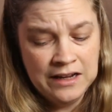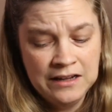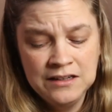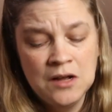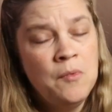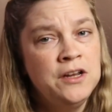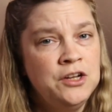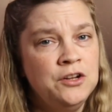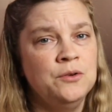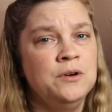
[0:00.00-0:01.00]
Now mind
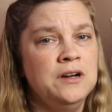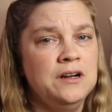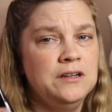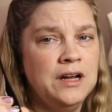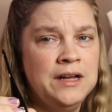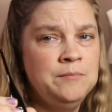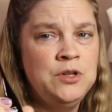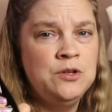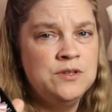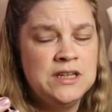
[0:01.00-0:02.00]
you, I'm
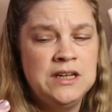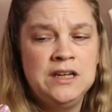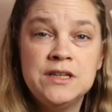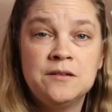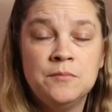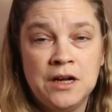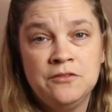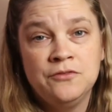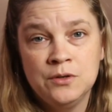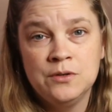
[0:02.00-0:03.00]
using my
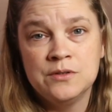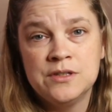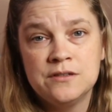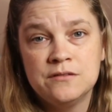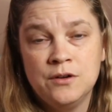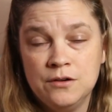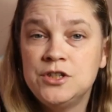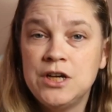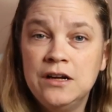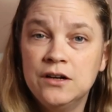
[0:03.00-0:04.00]
Furls
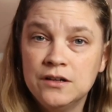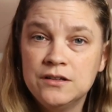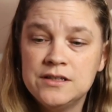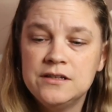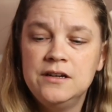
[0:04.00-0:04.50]
crochet hooks,